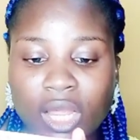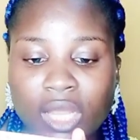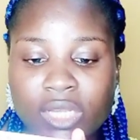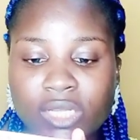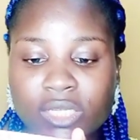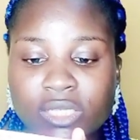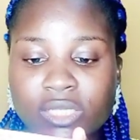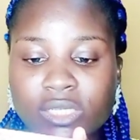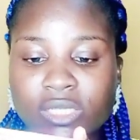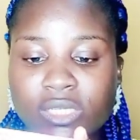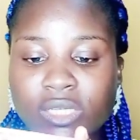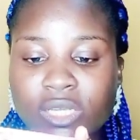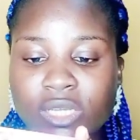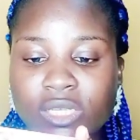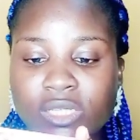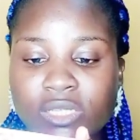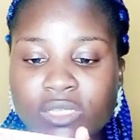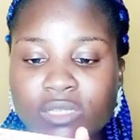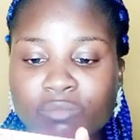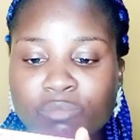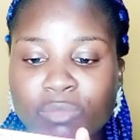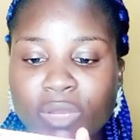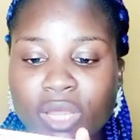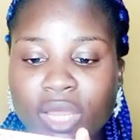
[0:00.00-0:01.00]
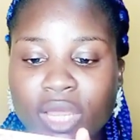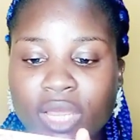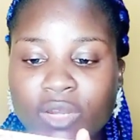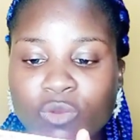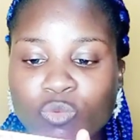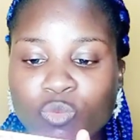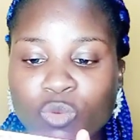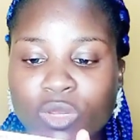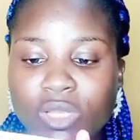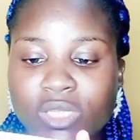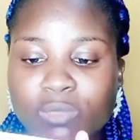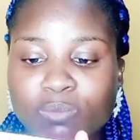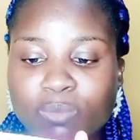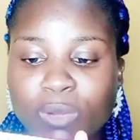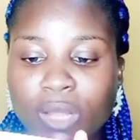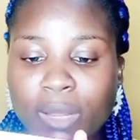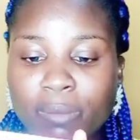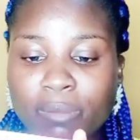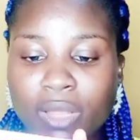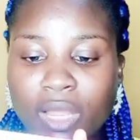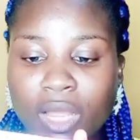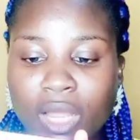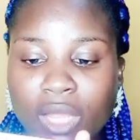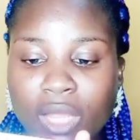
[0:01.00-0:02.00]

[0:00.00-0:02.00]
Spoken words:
It's made with palm